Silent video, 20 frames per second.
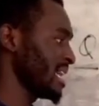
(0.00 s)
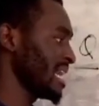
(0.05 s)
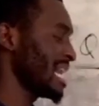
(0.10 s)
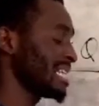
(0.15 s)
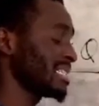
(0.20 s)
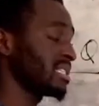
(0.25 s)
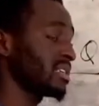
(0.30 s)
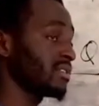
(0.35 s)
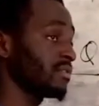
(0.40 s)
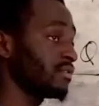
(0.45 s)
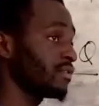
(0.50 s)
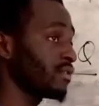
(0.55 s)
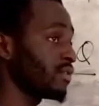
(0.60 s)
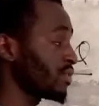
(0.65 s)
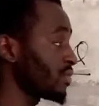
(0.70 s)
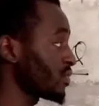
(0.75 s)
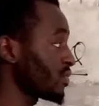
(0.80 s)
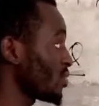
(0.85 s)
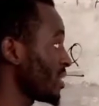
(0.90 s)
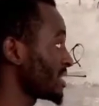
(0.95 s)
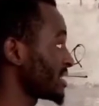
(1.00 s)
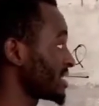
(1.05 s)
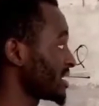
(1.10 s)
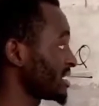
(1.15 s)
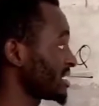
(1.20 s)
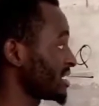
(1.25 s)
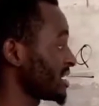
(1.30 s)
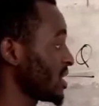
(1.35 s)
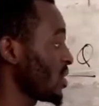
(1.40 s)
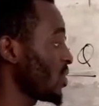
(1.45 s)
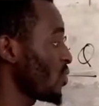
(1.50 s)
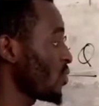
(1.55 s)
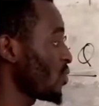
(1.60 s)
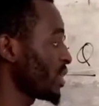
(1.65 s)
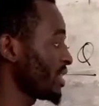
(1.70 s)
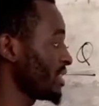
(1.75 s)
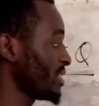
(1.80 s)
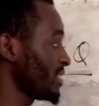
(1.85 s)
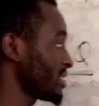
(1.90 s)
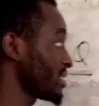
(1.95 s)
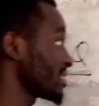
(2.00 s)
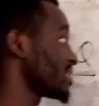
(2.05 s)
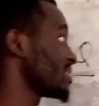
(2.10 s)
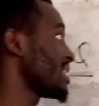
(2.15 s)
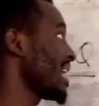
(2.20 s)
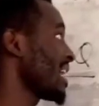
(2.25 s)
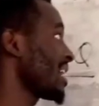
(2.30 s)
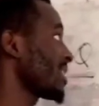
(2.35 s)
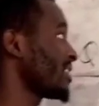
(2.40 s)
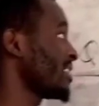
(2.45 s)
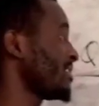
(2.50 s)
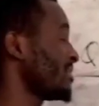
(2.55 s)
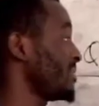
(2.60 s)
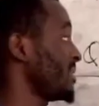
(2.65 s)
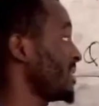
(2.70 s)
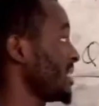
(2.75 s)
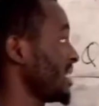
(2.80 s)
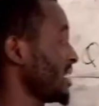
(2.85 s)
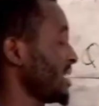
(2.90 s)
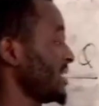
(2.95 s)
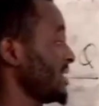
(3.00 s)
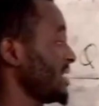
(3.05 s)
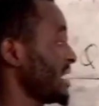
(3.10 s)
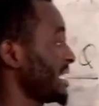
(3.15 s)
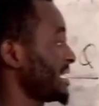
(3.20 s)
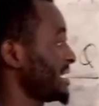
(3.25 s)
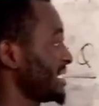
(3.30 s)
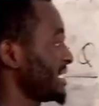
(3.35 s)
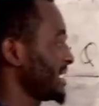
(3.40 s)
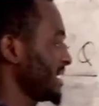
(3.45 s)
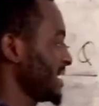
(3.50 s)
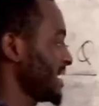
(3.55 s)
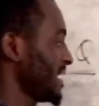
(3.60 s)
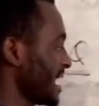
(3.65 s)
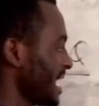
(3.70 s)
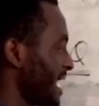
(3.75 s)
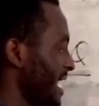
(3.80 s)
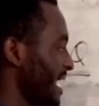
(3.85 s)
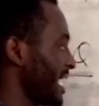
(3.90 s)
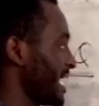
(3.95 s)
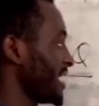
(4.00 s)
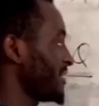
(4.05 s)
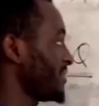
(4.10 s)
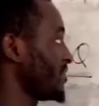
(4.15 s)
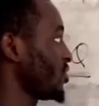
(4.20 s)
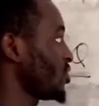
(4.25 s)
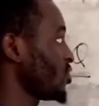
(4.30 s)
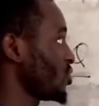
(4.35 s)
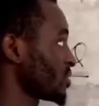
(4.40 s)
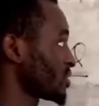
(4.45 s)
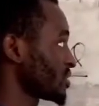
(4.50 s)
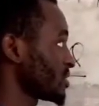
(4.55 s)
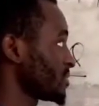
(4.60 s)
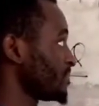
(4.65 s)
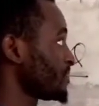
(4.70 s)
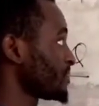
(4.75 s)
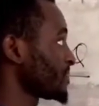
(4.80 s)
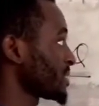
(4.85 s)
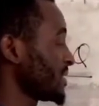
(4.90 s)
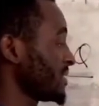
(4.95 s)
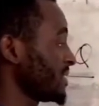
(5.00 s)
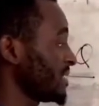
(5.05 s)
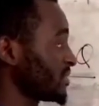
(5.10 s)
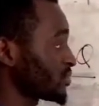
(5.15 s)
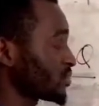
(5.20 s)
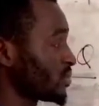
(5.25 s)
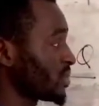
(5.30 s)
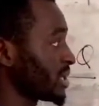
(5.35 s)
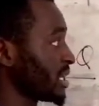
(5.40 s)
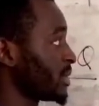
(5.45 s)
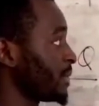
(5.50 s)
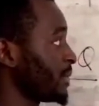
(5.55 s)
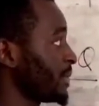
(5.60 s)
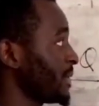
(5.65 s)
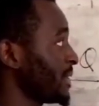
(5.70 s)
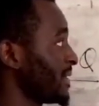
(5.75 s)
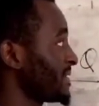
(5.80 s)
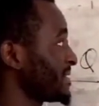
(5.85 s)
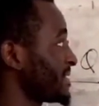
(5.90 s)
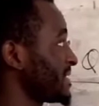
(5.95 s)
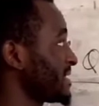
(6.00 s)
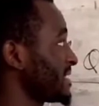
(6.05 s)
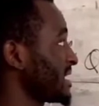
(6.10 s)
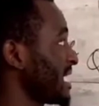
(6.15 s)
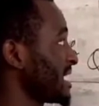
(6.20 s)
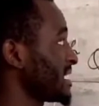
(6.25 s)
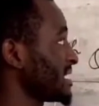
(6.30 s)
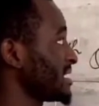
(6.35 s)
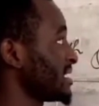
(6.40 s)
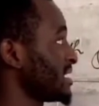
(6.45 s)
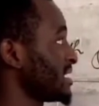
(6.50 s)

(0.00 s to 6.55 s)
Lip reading: and the fourth quadrant with this diagram that I have used. This will help you understand